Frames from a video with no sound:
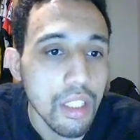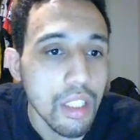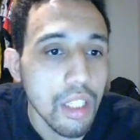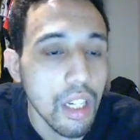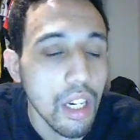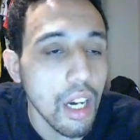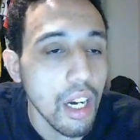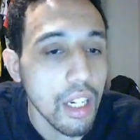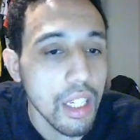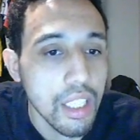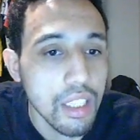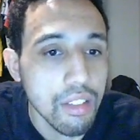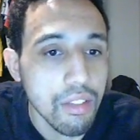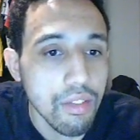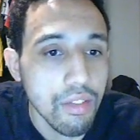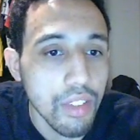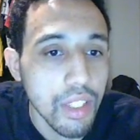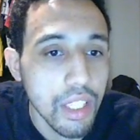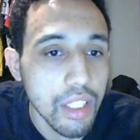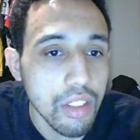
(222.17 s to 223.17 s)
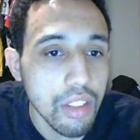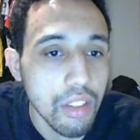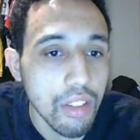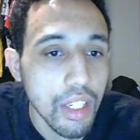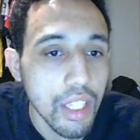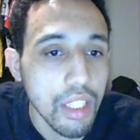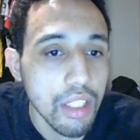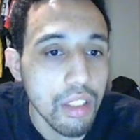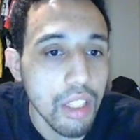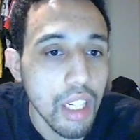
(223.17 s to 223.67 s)
He hasn't faced the
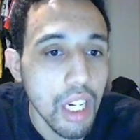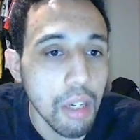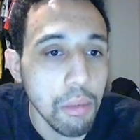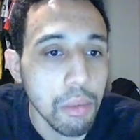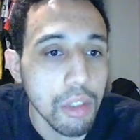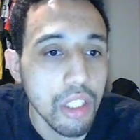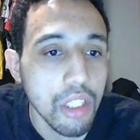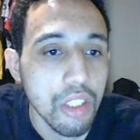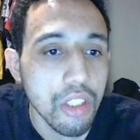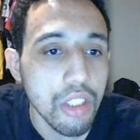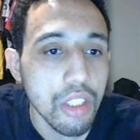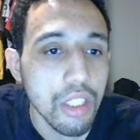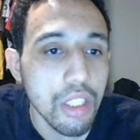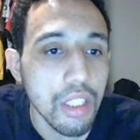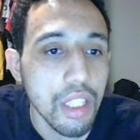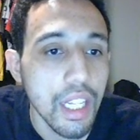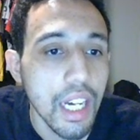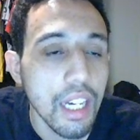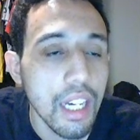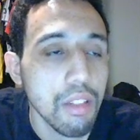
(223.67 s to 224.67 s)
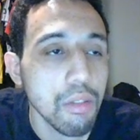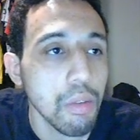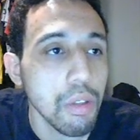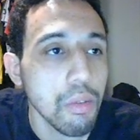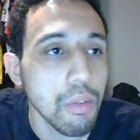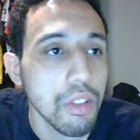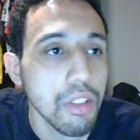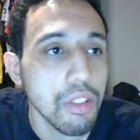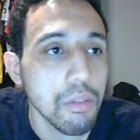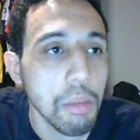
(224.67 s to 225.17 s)
greatest of competition. The last one
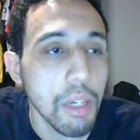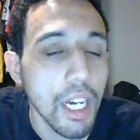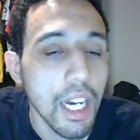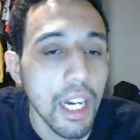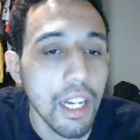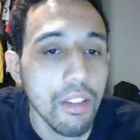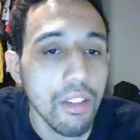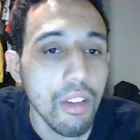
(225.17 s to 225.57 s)
wasn't bad